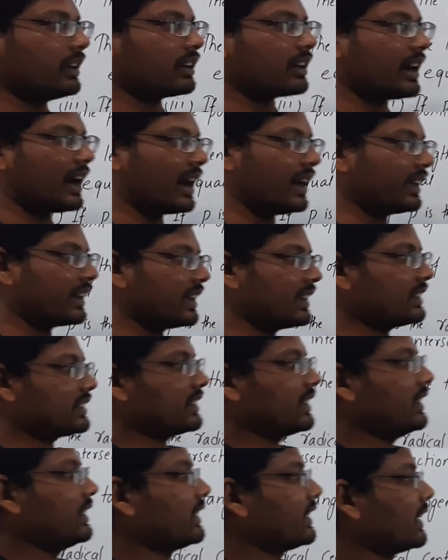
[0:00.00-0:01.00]
radical
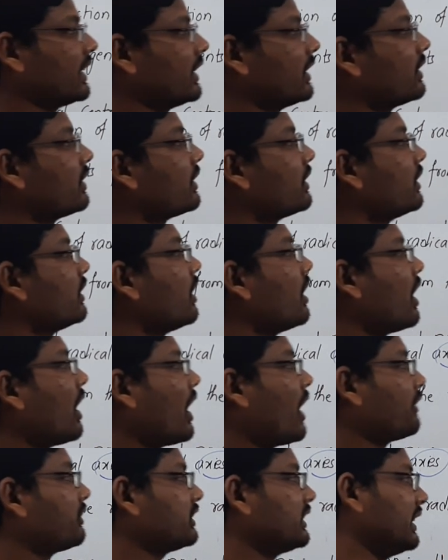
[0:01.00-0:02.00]
center
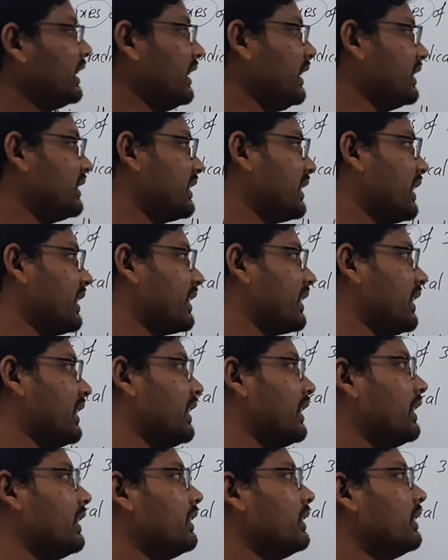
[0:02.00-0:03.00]
of three circles